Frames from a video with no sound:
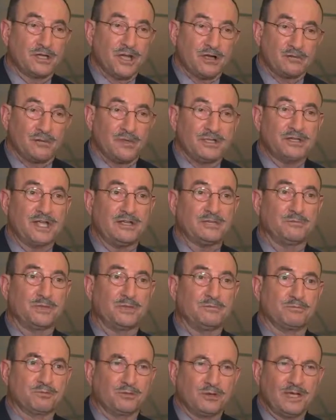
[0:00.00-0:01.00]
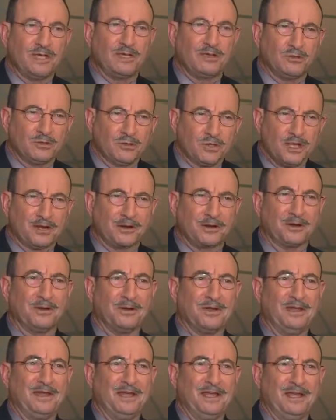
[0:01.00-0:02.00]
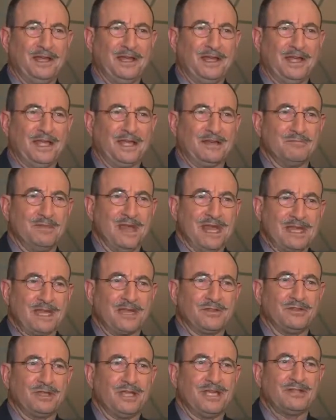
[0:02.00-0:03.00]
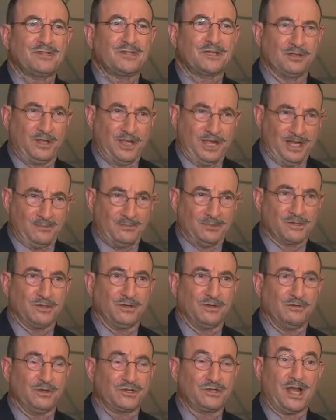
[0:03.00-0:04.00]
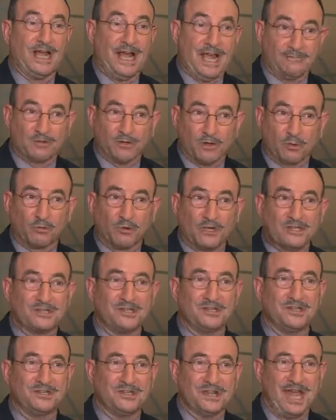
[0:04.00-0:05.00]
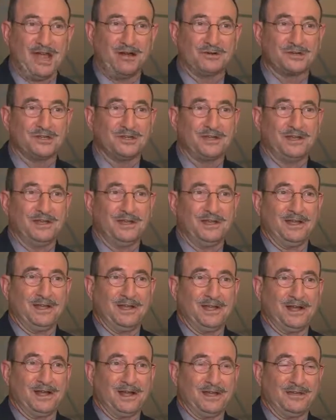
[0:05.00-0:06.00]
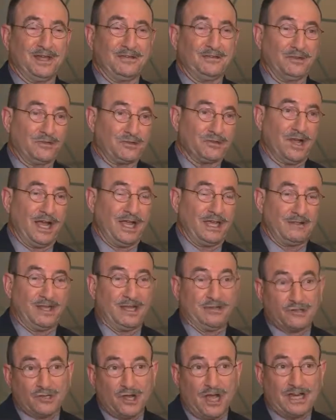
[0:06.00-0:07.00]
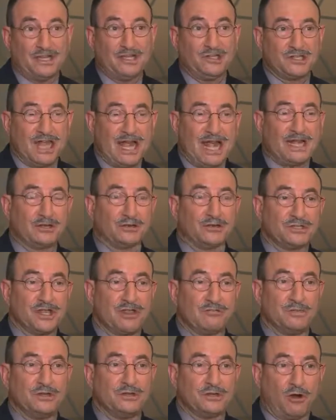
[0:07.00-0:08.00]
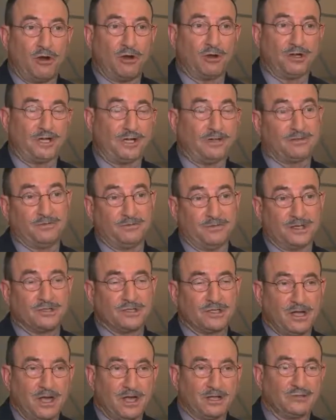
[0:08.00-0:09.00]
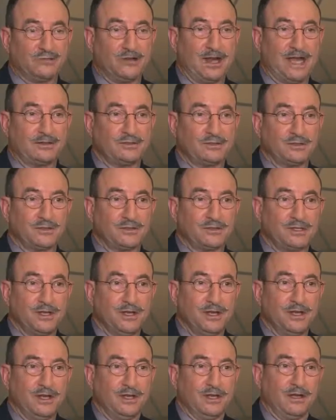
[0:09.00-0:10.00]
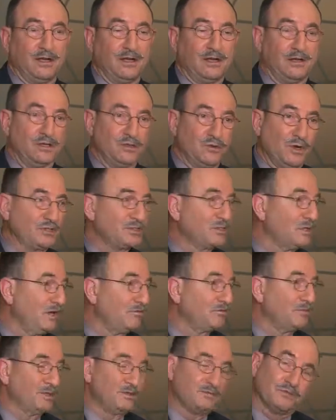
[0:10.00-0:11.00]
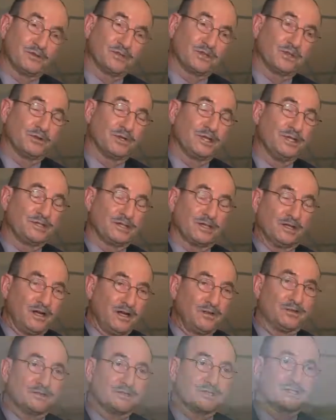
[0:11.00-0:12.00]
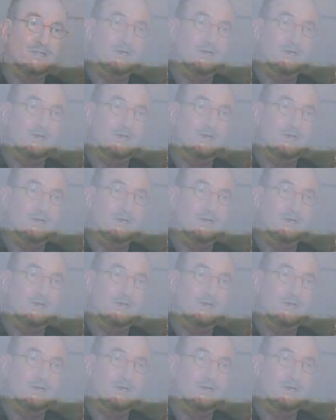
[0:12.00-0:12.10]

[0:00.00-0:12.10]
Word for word: government has been pretty clear in making its claims, which I have no reason to doubt, uh, that the Chi that Chinese hackers have been targeting defense contractors, uh, U.S. government facilities, and others.